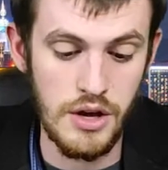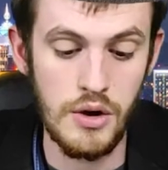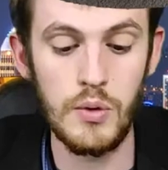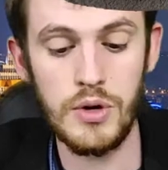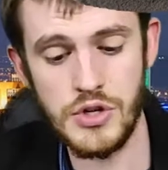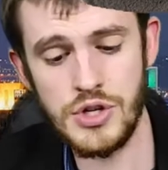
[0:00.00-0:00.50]

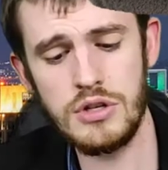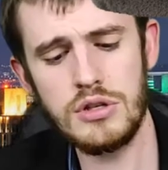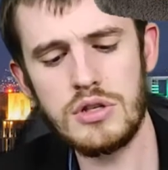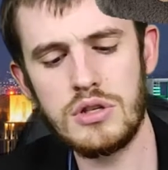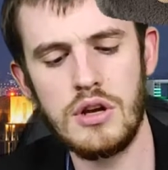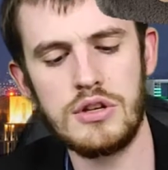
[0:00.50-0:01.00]

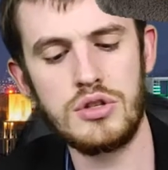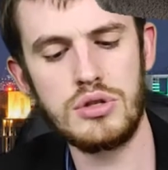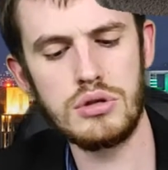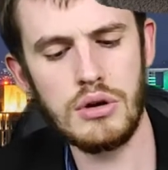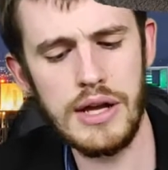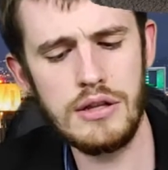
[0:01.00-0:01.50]
Russia's
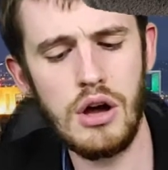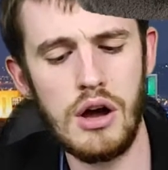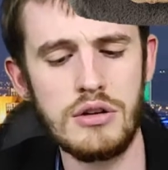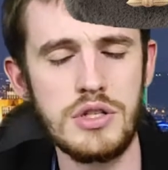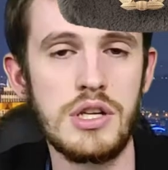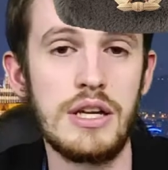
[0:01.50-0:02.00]
stray
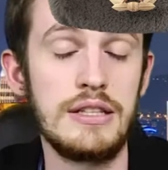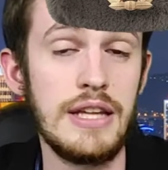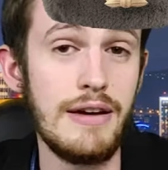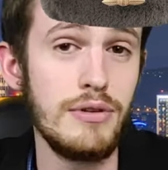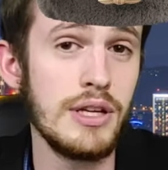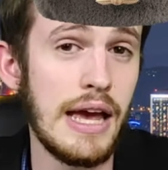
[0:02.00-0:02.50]
dogs can
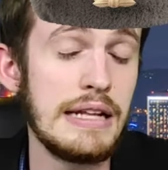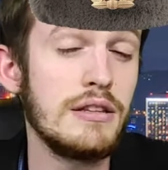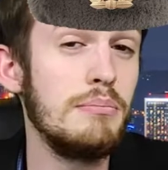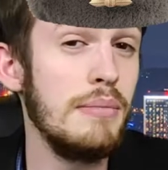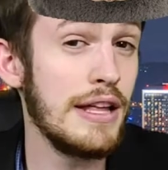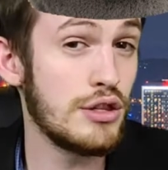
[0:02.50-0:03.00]
navigate the
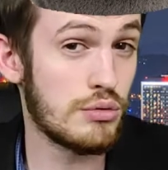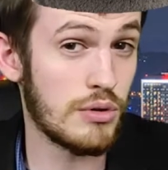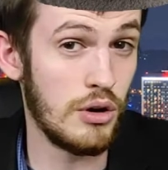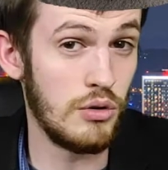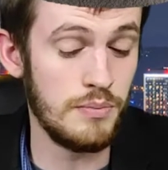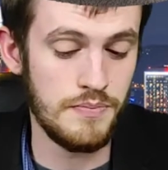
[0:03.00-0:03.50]

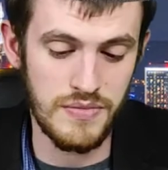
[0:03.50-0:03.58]
metro.